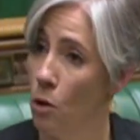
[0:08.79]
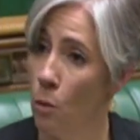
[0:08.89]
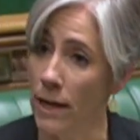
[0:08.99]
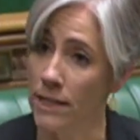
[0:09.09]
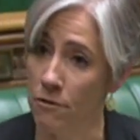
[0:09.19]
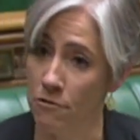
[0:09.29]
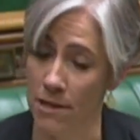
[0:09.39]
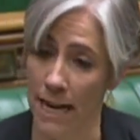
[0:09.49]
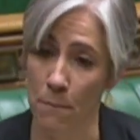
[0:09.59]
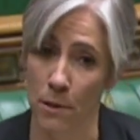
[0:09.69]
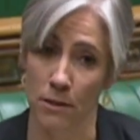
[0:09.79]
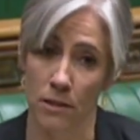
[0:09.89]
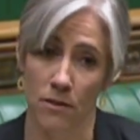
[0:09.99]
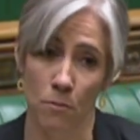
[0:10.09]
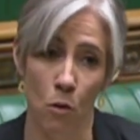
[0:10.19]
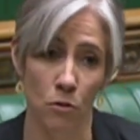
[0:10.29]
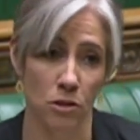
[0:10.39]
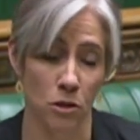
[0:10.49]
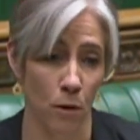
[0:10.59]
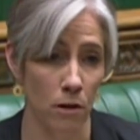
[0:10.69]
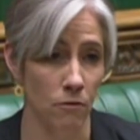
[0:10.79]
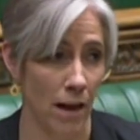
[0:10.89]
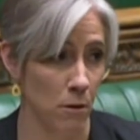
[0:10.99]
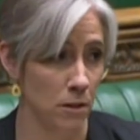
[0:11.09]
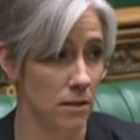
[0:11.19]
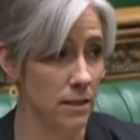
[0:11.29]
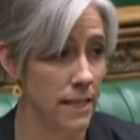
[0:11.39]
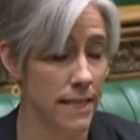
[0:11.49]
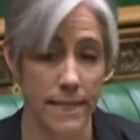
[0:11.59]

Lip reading: waiting for an ambulance for more than 12 hours